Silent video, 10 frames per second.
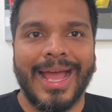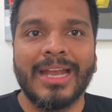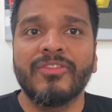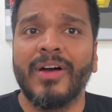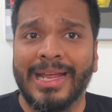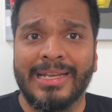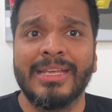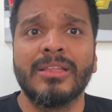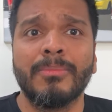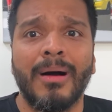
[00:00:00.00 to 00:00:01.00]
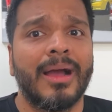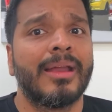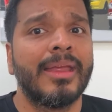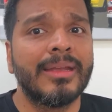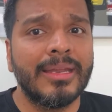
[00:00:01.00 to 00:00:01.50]
And finally, the
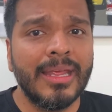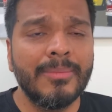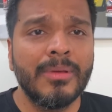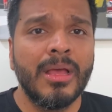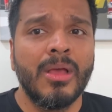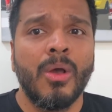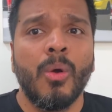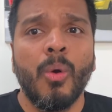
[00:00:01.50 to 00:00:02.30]
marketing team who